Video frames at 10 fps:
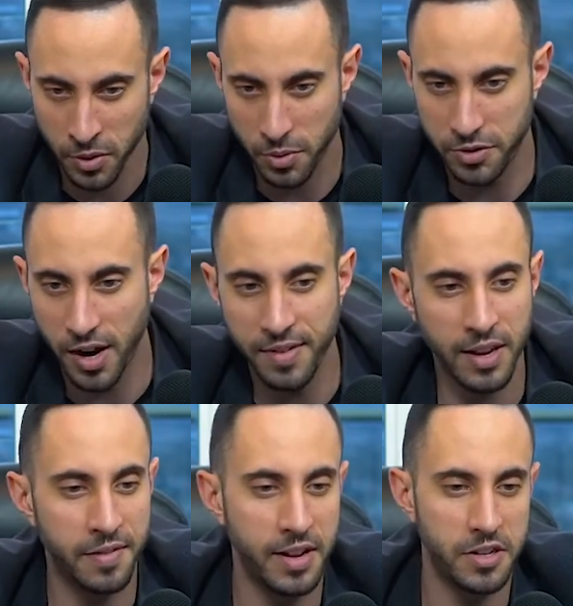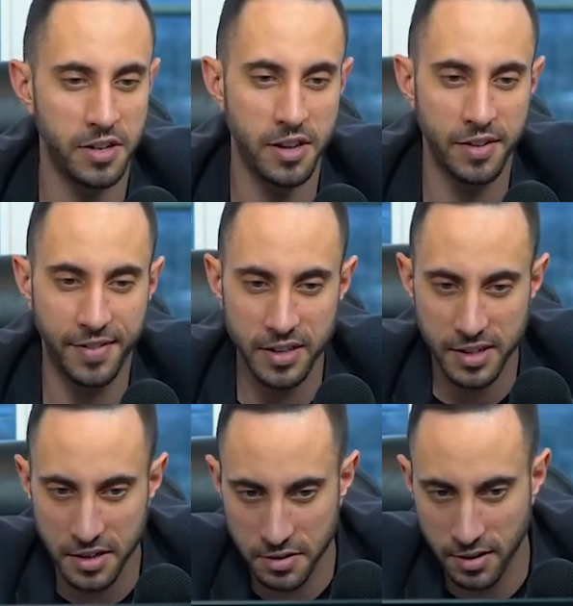we're driving innovation in the defense
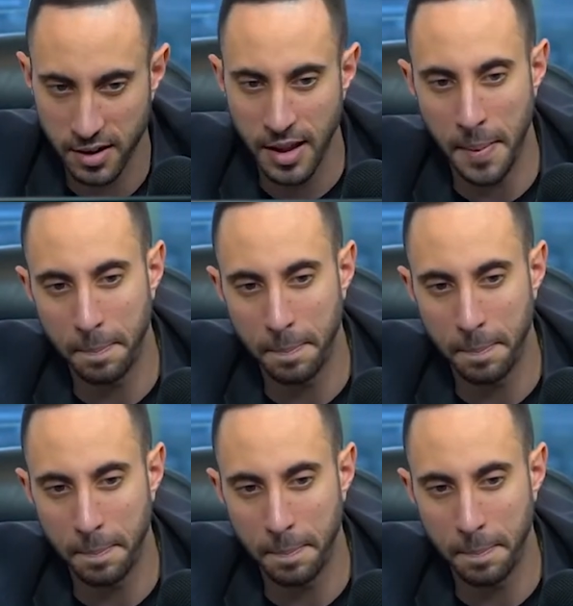industry,